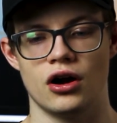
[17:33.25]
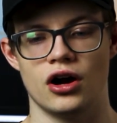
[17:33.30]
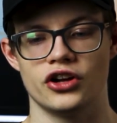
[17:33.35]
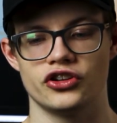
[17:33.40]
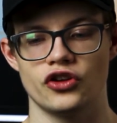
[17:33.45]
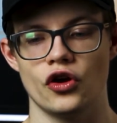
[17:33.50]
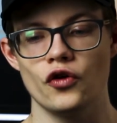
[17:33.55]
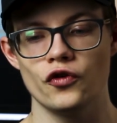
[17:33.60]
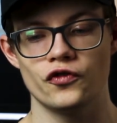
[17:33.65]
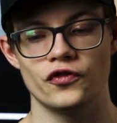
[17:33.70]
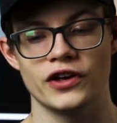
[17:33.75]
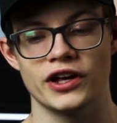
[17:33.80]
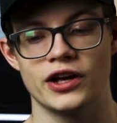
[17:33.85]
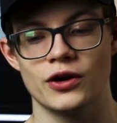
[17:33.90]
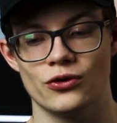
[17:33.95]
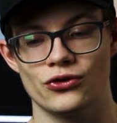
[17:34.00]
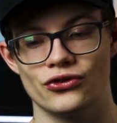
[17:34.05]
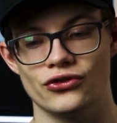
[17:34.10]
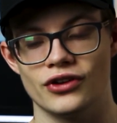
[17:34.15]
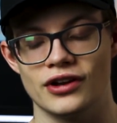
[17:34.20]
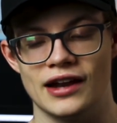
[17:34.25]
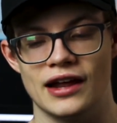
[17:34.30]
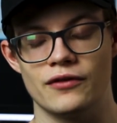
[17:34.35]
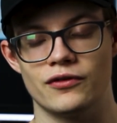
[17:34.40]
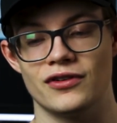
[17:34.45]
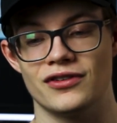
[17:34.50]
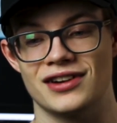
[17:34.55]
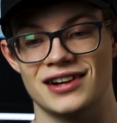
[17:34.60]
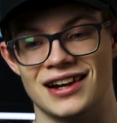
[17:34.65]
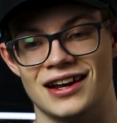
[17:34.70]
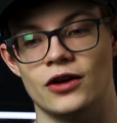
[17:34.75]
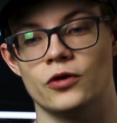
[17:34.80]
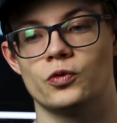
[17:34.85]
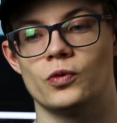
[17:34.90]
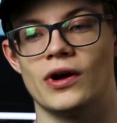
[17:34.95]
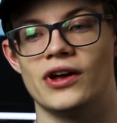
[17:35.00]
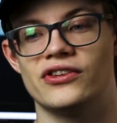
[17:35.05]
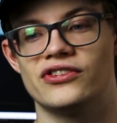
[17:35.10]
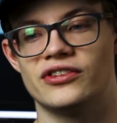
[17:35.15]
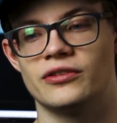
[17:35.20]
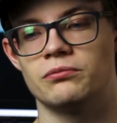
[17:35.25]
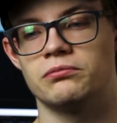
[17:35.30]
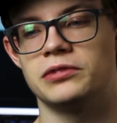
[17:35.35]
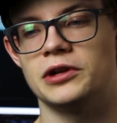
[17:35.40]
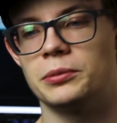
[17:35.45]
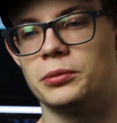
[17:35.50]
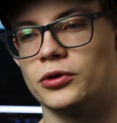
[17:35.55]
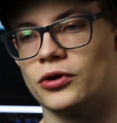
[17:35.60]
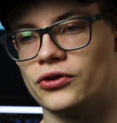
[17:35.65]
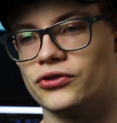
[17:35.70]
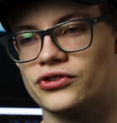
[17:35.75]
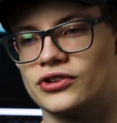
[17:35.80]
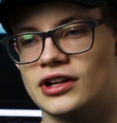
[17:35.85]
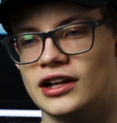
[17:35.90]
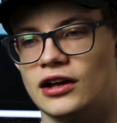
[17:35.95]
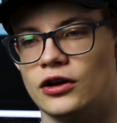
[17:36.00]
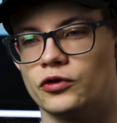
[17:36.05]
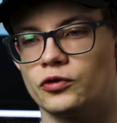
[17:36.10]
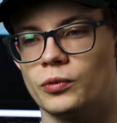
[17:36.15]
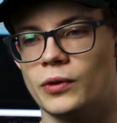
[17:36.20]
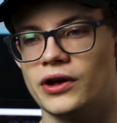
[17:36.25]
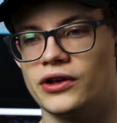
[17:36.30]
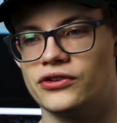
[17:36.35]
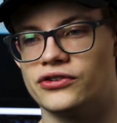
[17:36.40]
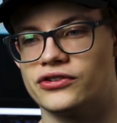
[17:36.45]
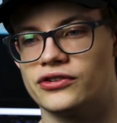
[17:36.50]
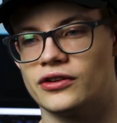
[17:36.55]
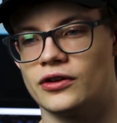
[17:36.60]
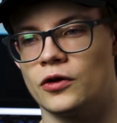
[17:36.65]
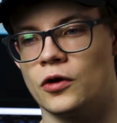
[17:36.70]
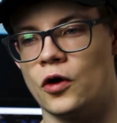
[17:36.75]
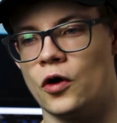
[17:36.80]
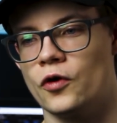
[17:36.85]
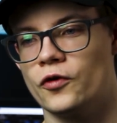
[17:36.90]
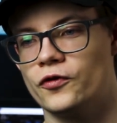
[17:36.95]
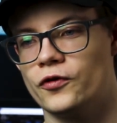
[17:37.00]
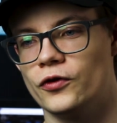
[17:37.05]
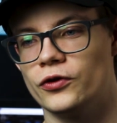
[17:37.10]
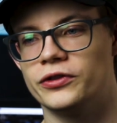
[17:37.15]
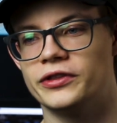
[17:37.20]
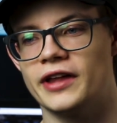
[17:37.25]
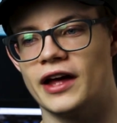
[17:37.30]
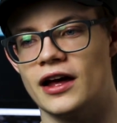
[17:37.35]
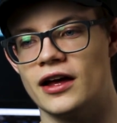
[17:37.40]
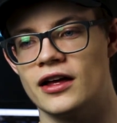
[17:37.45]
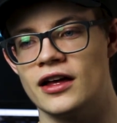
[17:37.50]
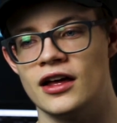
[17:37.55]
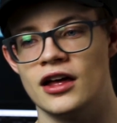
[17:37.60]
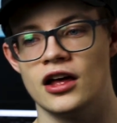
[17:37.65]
I don't think it was on the level of Cloudways, simply because Cloudways offered that